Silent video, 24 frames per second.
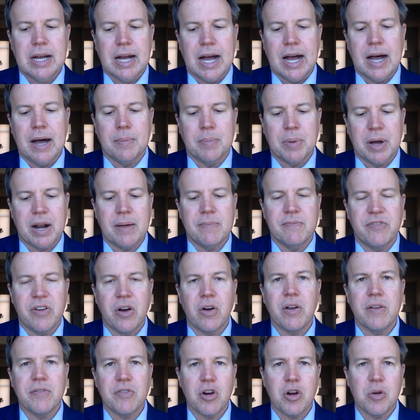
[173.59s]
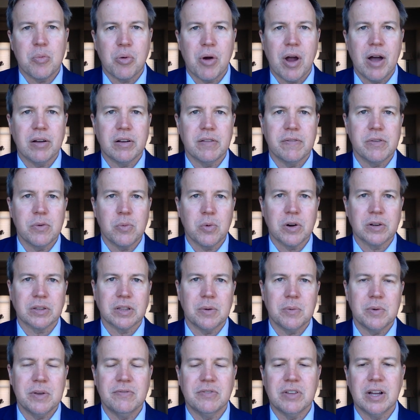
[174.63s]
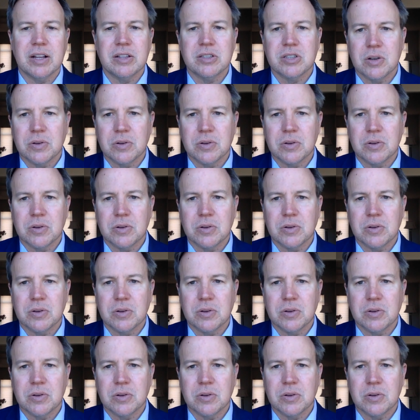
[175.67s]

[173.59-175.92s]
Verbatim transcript: Uh, but I'm very, very proud of the work that we've done.